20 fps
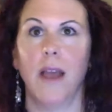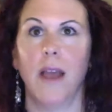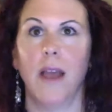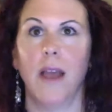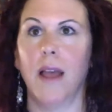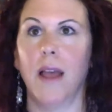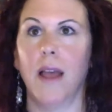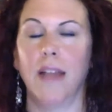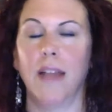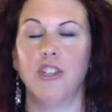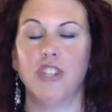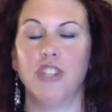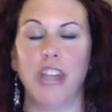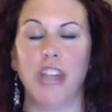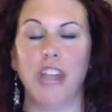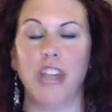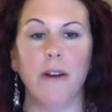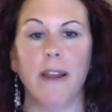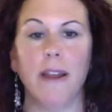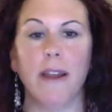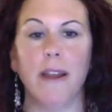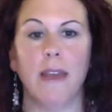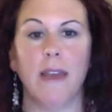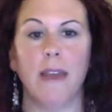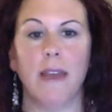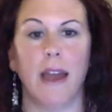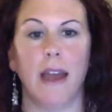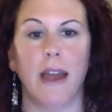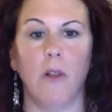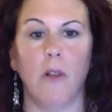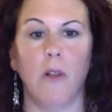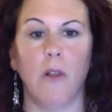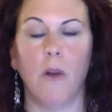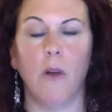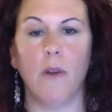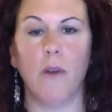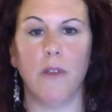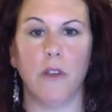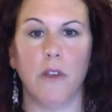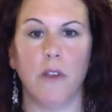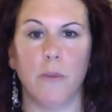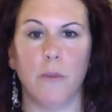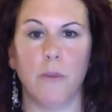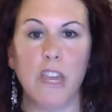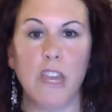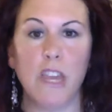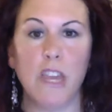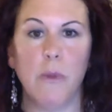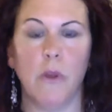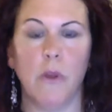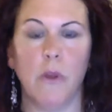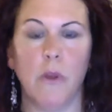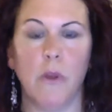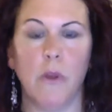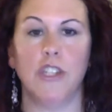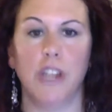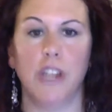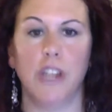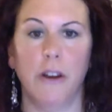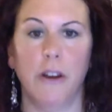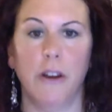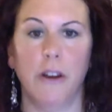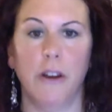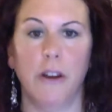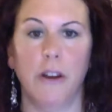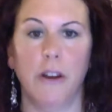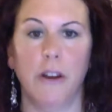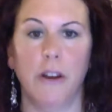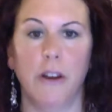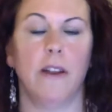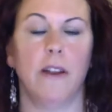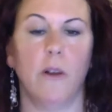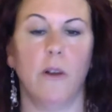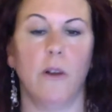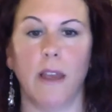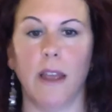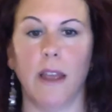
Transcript: sharing that along with other people and sharing and